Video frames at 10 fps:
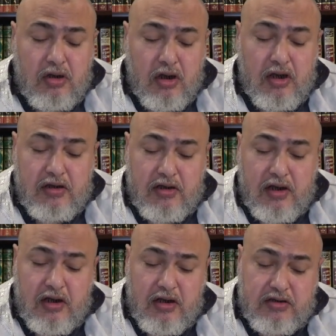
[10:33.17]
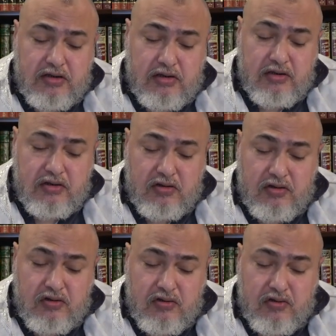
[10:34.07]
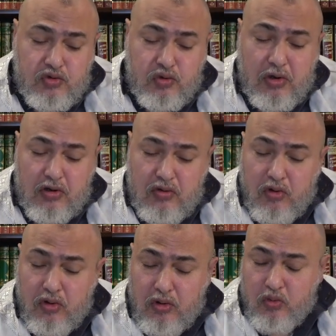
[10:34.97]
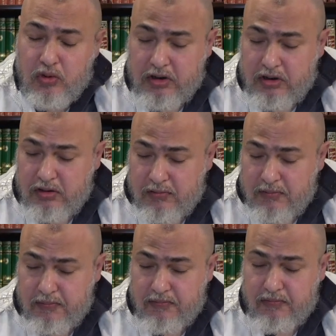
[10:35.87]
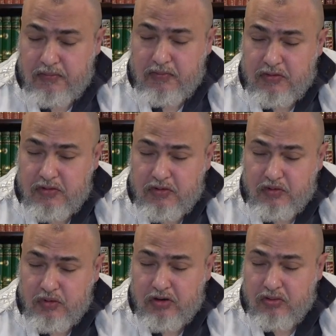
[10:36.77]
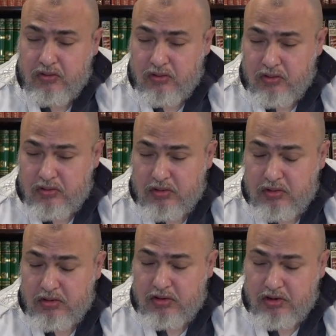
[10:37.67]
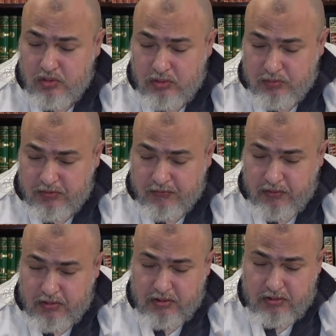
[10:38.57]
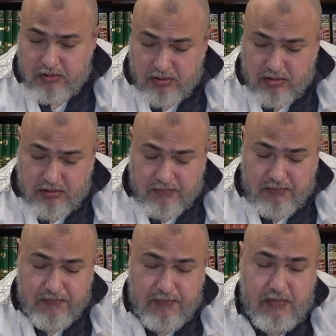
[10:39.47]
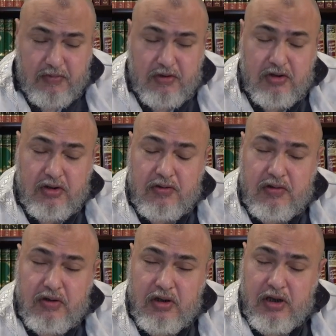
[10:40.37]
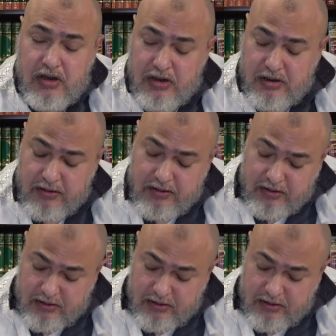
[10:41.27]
and that you are all one, you are all equal before Allah, and